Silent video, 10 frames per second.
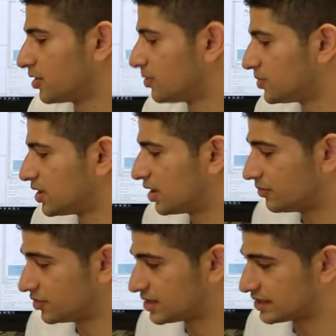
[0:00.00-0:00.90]
to update it every
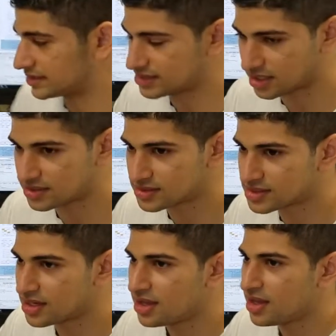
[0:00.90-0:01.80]
10 seconds.
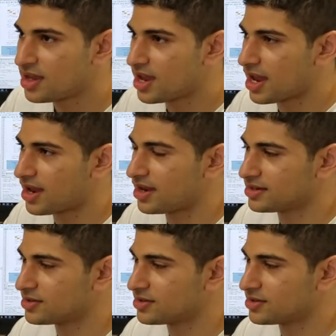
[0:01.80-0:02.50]
And